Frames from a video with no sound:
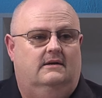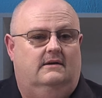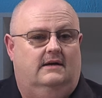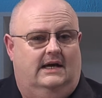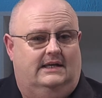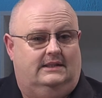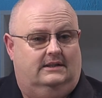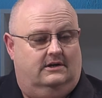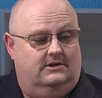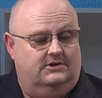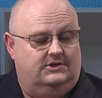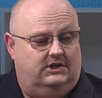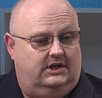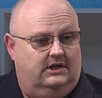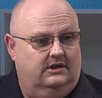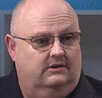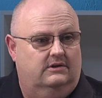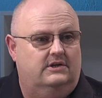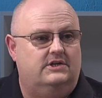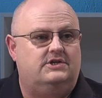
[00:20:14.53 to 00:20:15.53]
and those
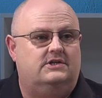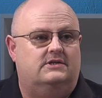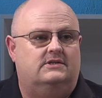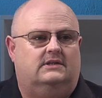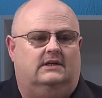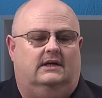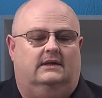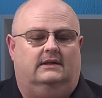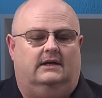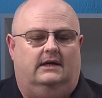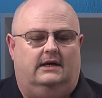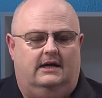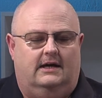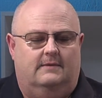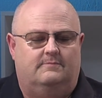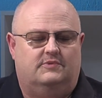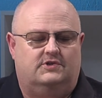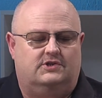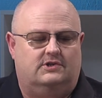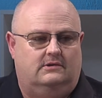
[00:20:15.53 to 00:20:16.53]
conditions are the
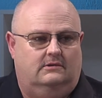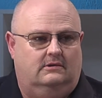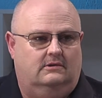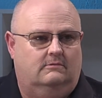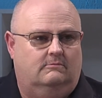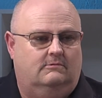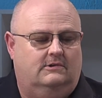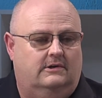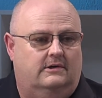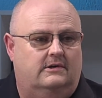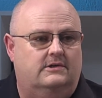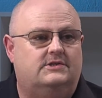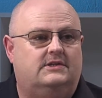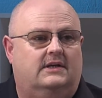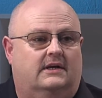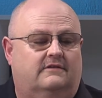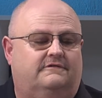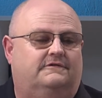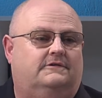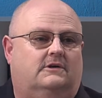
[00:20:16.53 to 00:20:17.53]
absolute worst
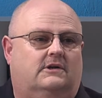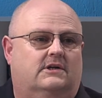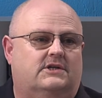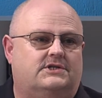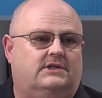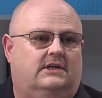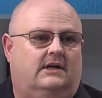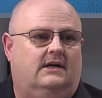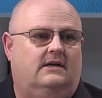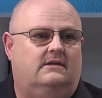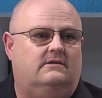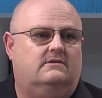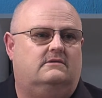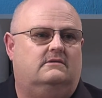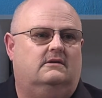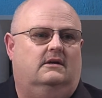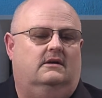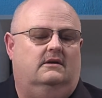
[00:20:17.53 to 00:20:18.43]
and a fire starts,